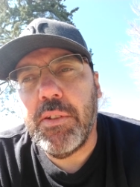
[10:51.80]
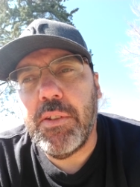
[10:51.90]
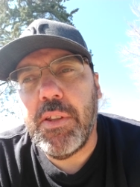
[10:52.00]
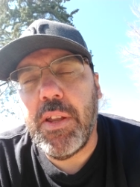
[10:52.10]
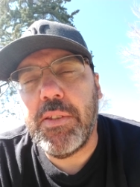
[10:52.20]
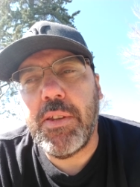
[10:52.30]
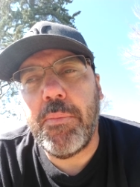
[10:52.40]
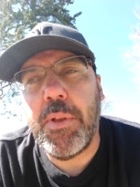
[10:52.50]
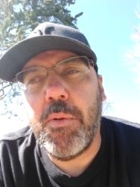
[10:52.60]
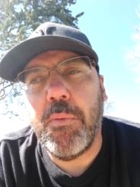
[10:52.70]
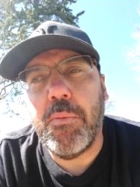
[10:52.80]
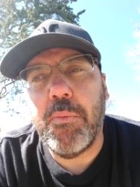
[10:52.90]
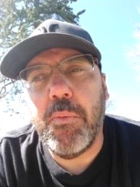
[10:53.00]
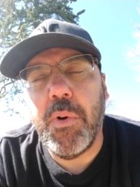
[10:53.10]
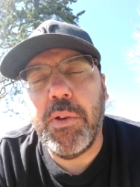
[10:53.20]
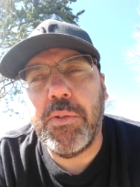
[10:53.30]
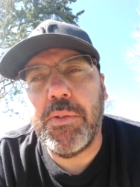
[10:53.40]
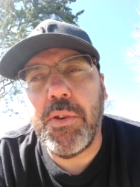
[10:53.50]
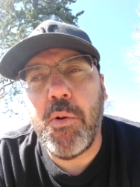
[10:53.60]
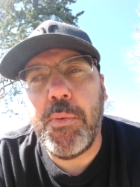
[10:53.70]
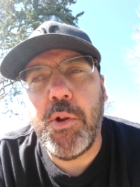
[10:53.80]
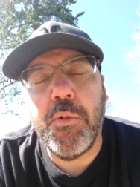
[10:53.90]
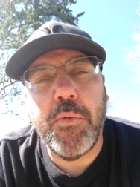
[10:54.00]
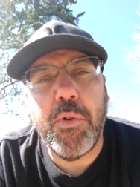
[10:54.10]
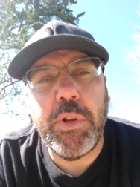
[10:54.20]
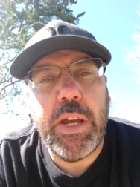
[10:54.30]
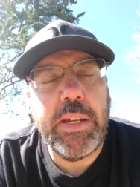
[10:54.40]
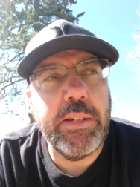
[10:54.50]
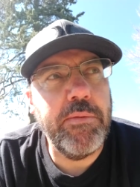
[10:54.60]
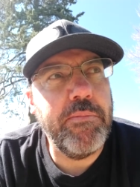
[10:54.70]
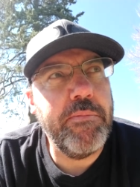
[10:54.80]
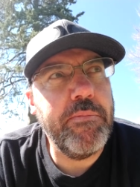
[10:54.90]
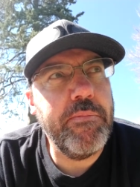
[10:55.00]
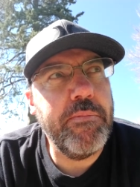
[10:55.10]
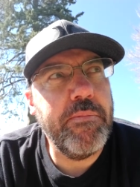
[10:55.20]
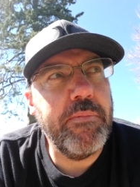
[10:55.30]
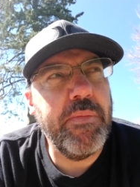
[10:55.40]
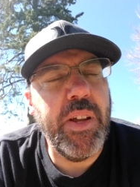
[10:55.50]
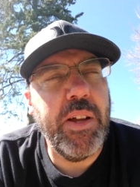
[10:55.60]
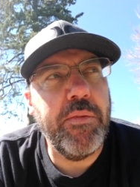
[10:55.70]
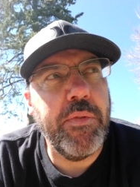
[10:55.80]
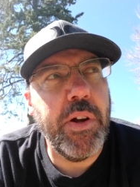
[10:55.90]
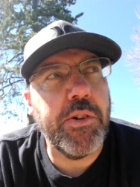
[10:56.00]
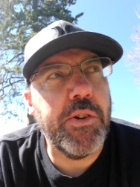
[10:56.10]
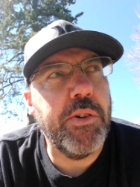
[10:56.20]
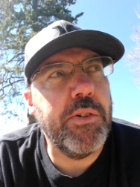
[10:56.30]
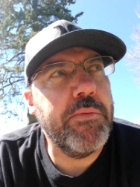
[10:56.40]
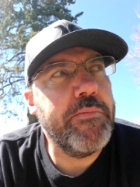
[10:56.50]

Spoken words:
that something was so beautiful yet unfunctional,